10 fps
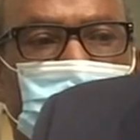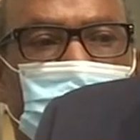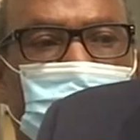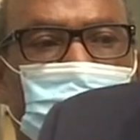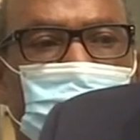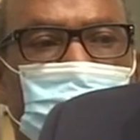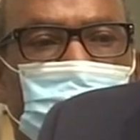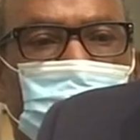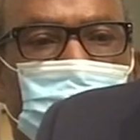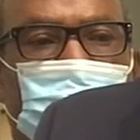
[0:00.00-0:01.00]

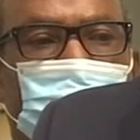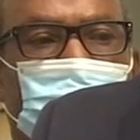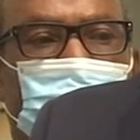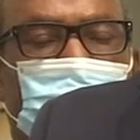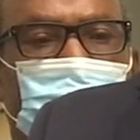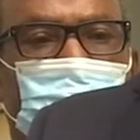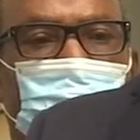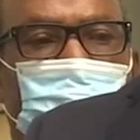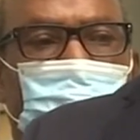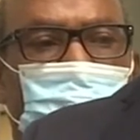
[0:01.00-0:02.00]

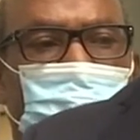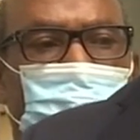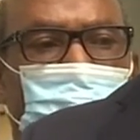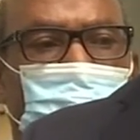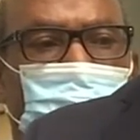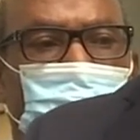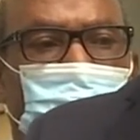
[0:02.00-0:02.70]
The person shown says nothing.